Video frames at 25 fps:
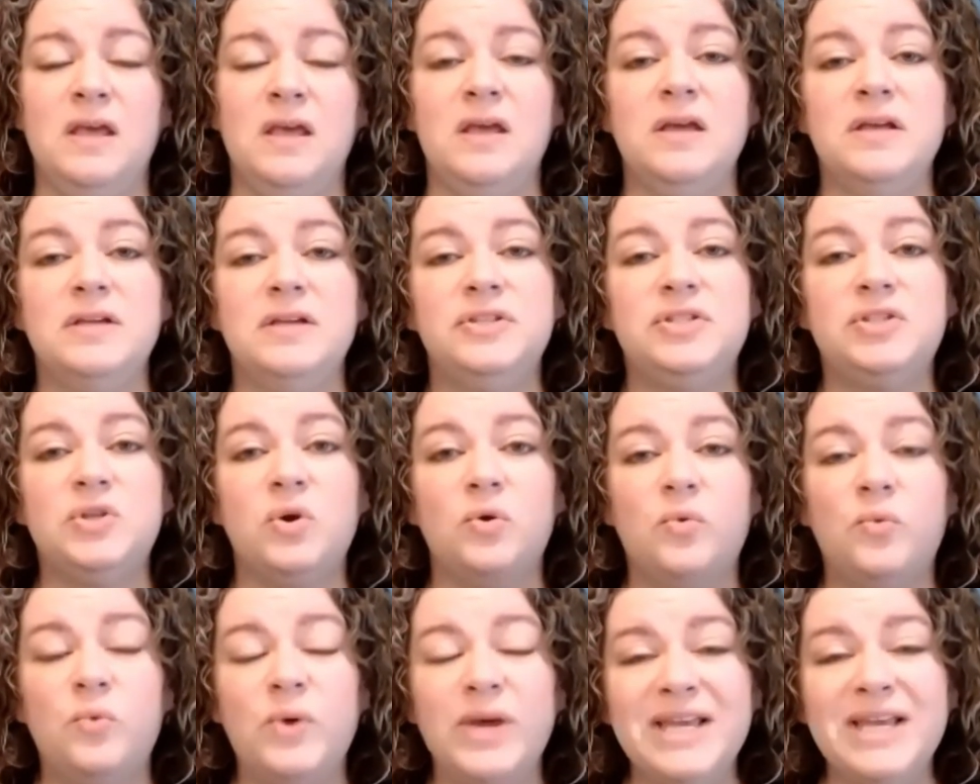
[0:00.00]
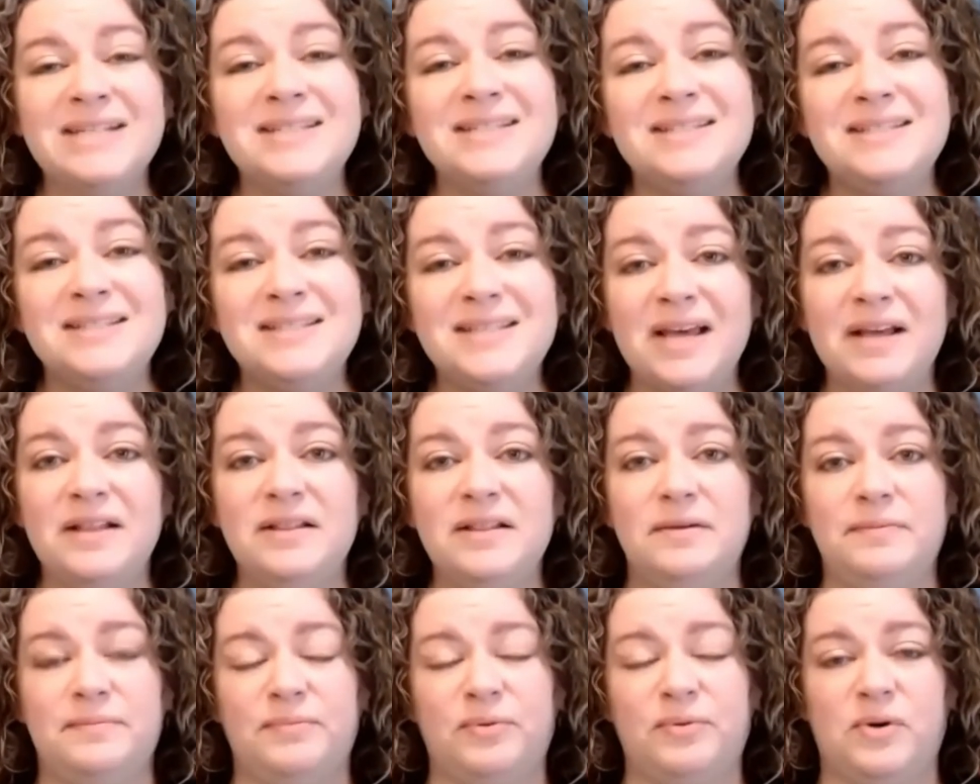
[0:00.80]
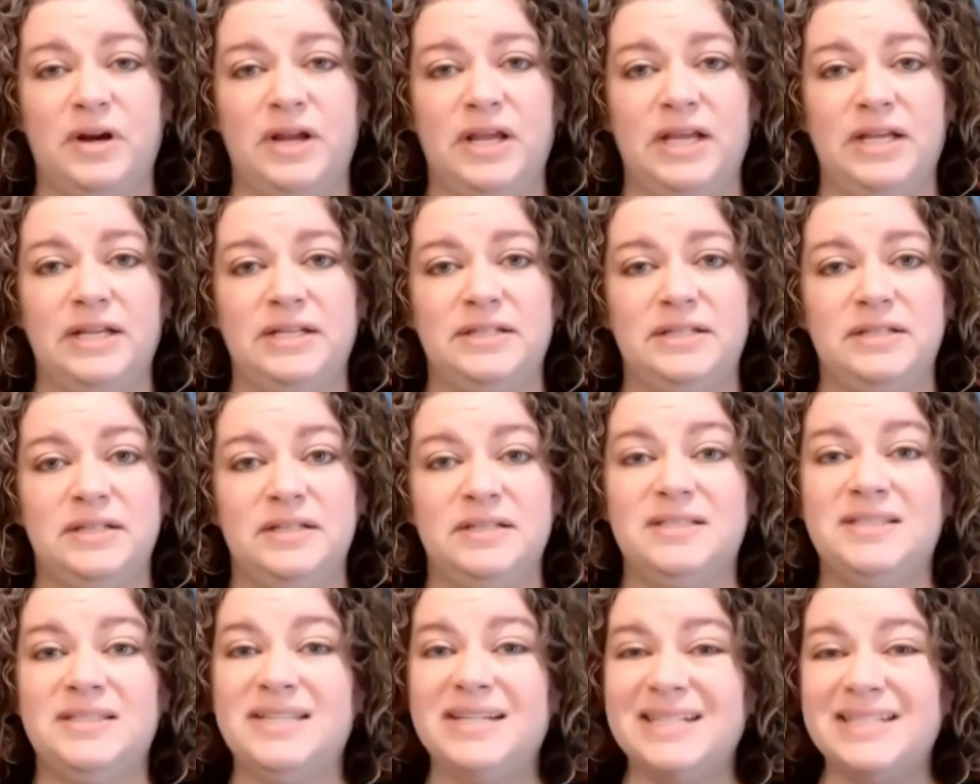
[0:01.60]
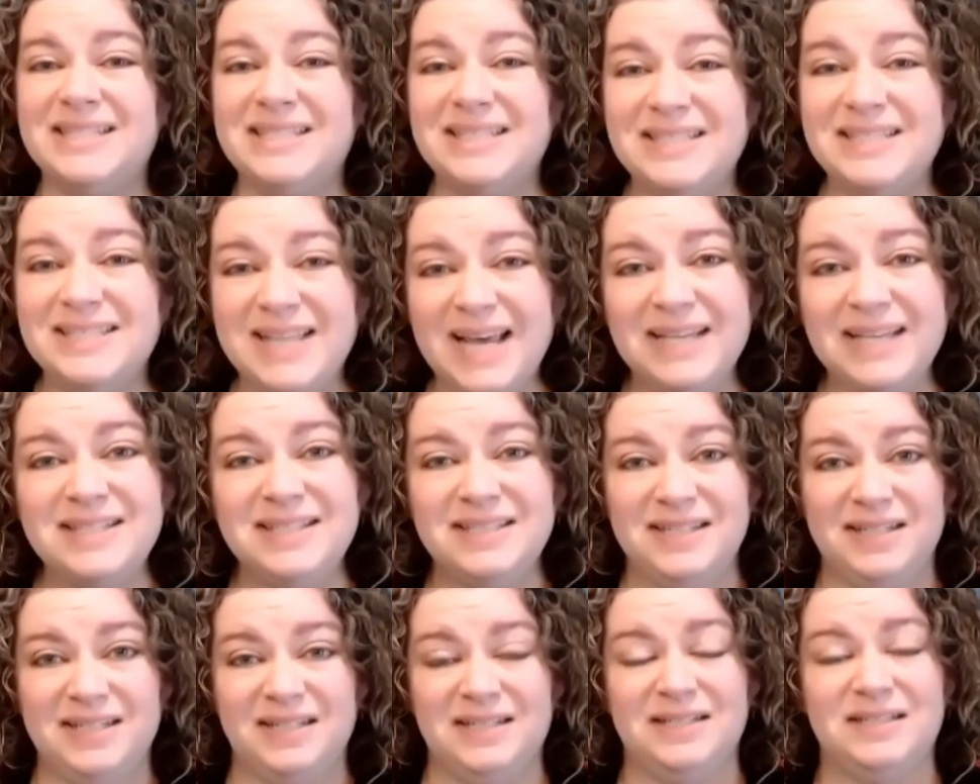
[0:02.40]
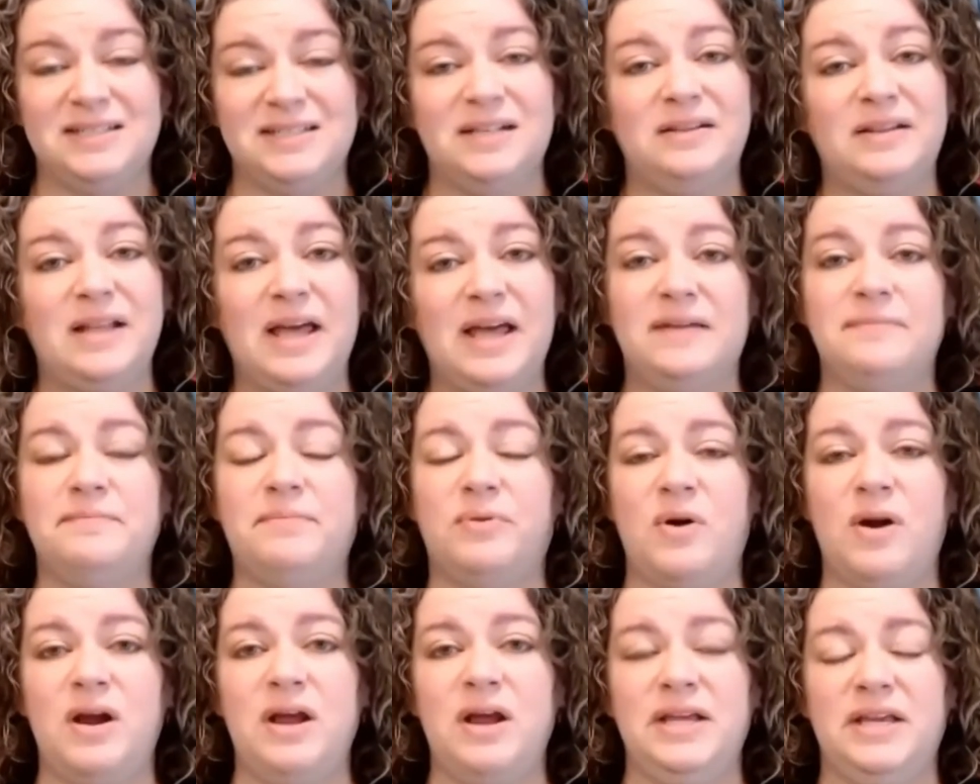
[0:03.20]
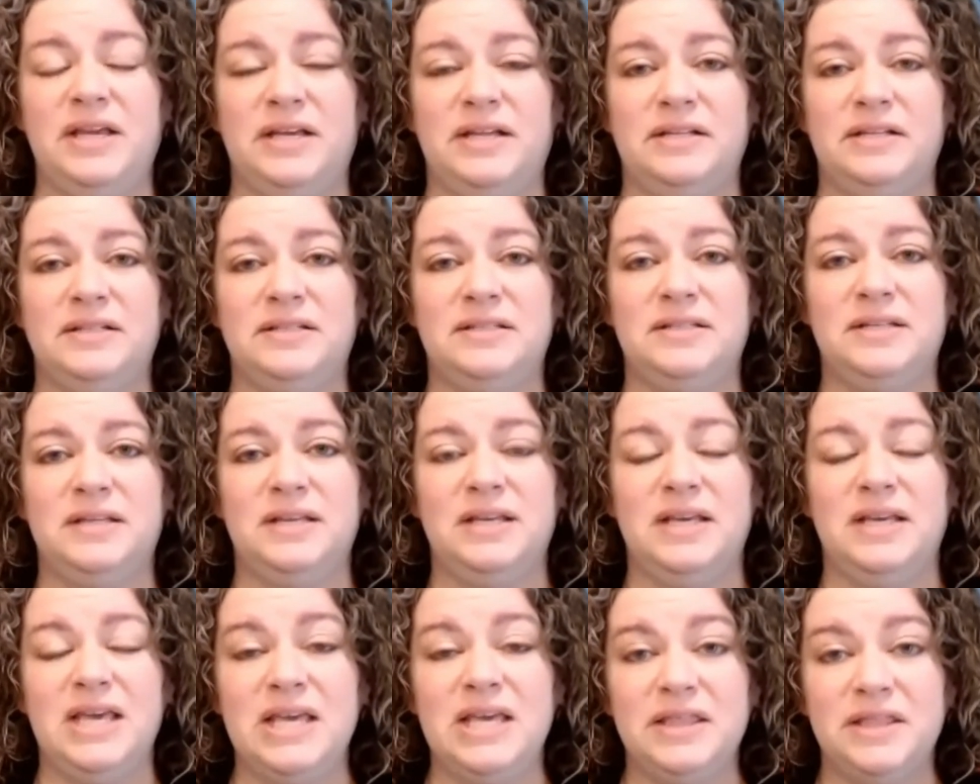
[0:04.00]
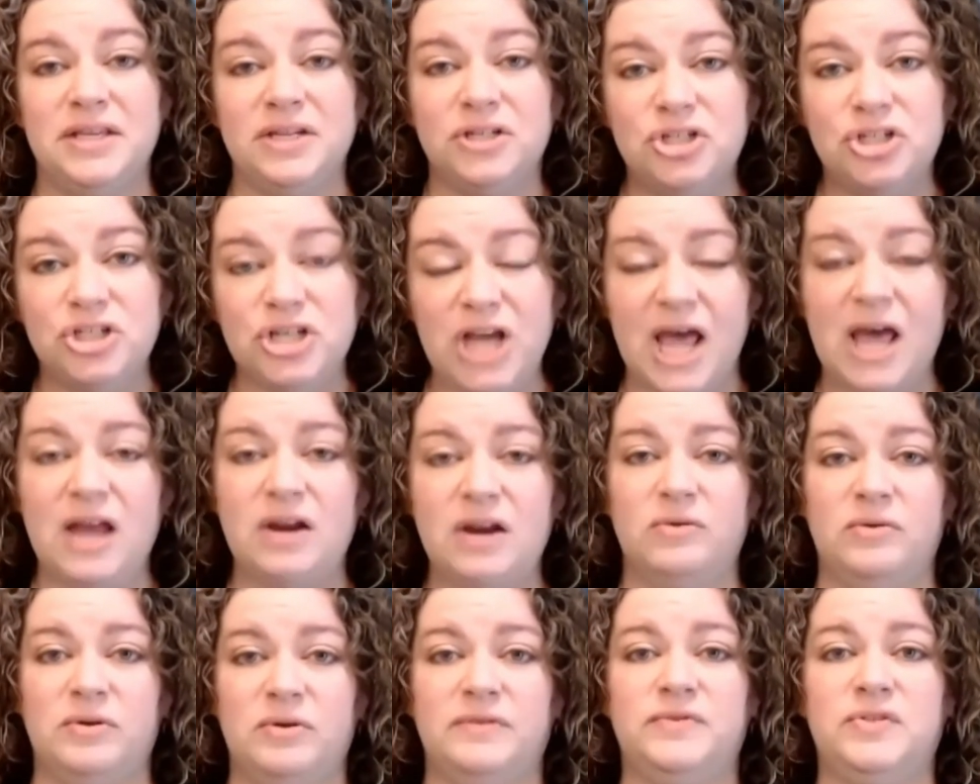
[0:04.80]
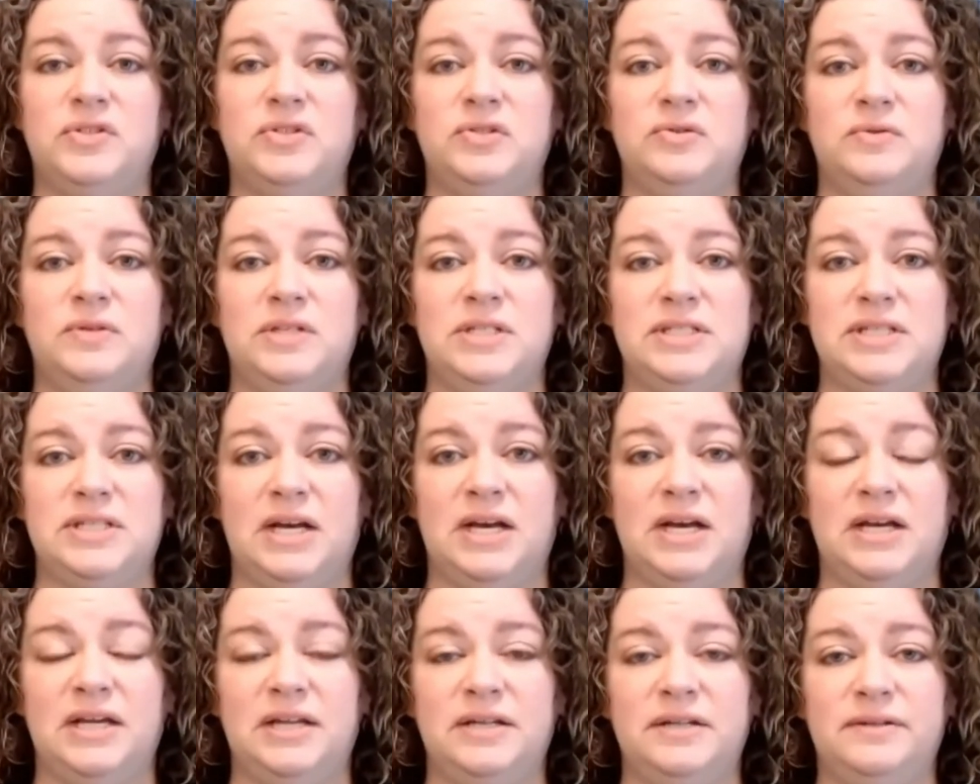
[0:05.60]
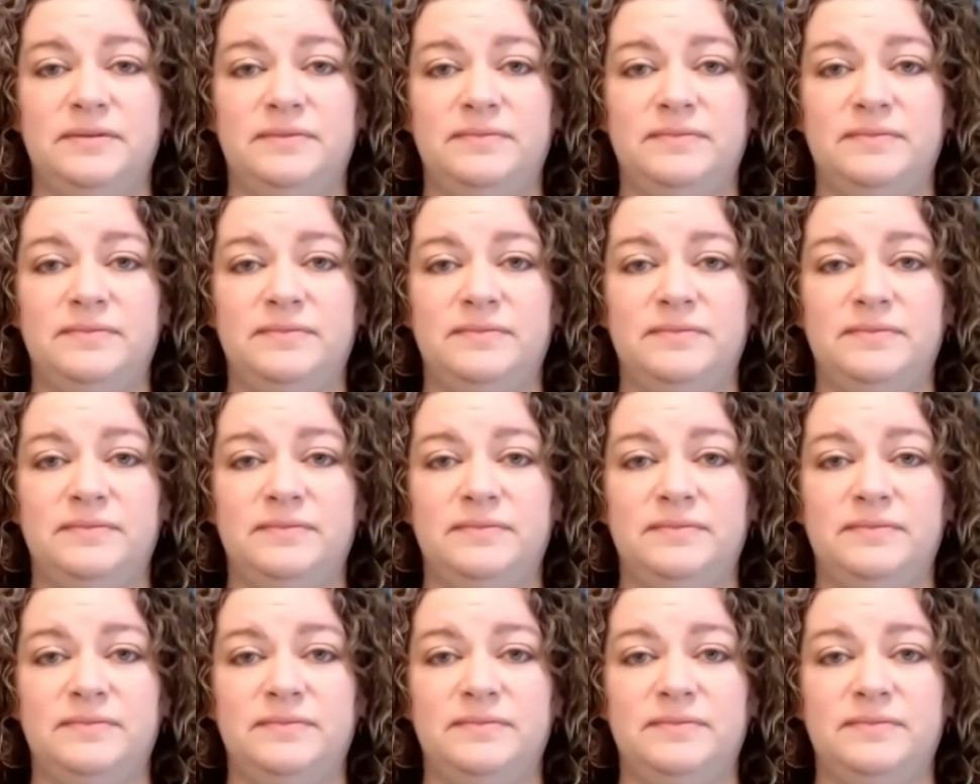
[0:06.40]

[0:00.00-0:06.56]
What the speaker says: So we celebrate successes like Brian's in the shadow of suicide.